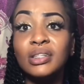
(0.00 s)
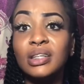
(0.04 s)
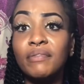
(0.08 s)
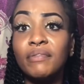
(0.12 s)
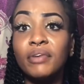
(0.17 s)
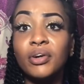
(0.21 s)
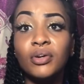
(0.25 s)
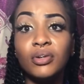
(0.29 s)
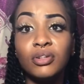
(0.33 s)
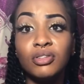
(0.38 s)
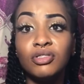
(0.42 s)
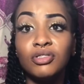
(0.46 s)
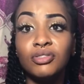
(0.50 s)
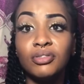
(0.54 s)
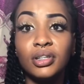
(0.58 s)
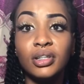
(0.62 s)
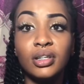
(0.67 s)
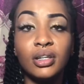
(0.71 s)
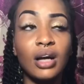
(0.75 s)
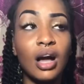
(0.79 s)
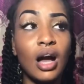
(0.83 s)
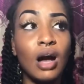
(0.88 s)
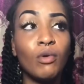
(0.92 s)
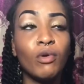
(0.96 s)
every country.
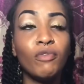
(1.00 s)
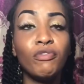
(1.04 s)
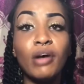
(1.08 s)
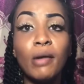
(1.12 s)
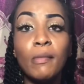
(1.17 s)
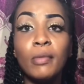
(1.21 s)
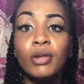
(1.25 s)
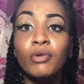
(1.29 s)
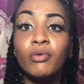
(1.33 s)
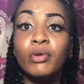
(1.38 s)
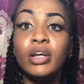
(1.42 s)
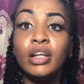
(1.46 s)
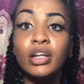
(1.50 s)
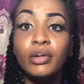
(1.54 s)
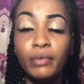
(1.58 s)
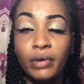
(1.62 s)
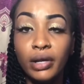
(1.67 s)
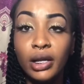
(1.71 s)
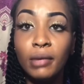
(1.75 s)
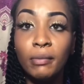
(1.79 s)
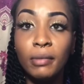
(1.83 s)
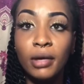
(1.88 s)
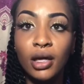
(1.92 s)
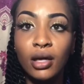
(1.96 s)
Cause our family really,
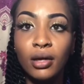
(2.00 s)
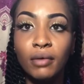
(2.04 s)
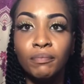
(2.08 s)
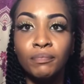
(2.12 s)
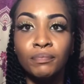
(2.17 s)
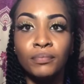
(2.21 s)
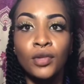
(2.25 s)
really big.